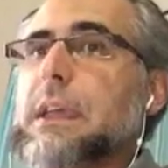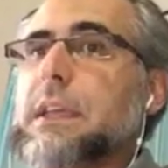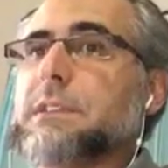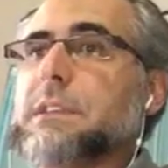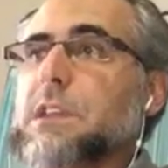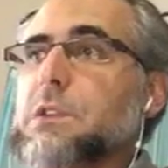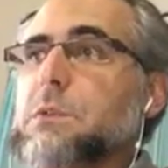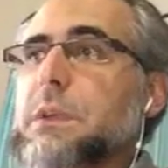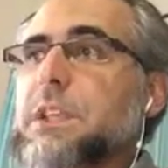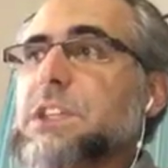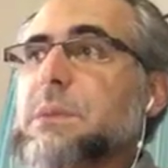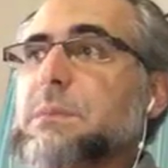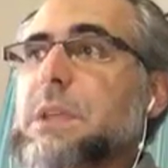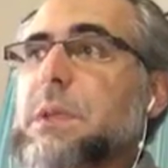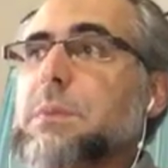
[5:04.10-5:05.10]
is that you're
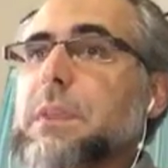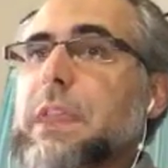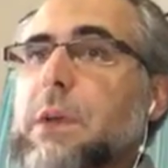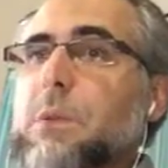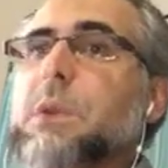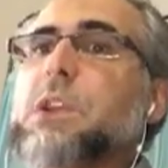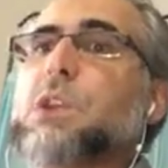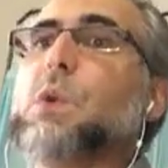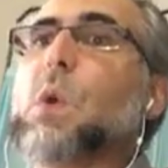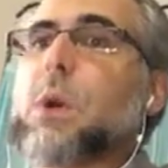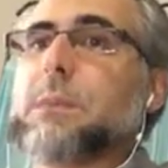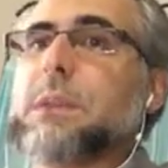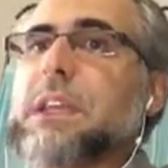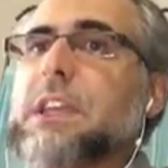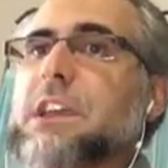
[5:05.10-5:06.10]
reaching people that wouldn't
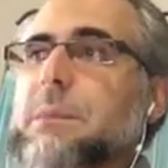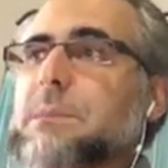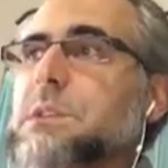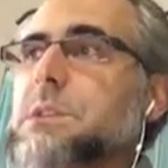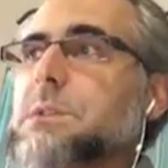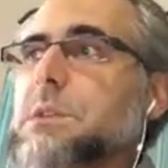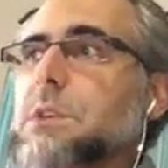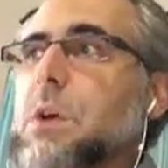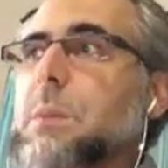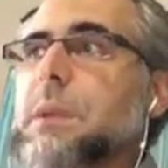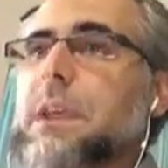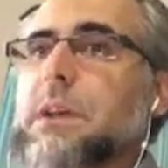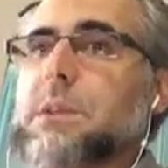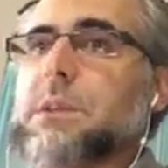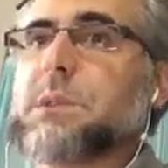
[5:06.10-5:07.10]
normally come to an open
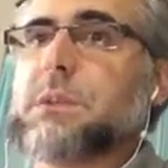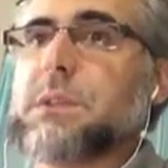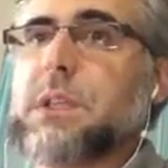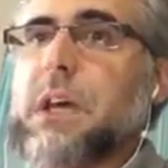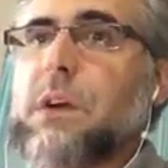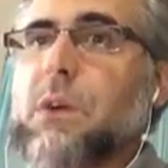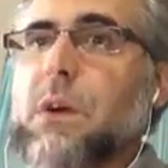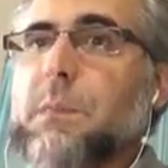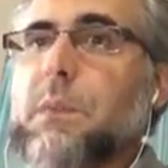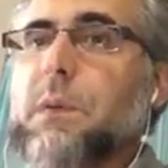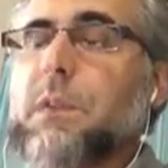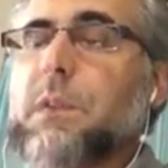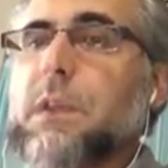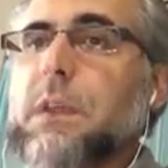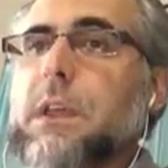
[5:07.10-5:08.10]
house or a dawah
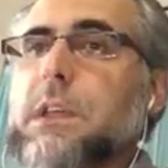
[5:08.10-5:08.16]
booth.